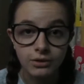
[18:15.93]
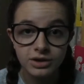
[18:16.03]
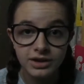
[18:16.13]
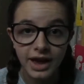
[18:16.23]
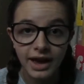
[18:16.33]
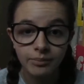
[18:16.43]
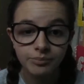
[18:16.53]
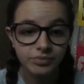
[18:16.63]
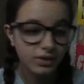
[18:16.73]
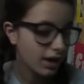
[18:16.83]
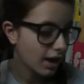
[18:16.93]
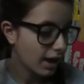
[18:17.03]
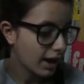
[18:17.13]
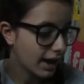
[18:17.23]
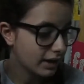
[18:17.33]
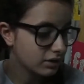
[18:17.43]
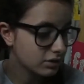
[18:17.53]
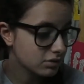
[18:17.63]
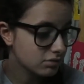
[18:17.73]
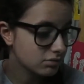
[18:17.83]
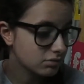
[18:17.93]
today. And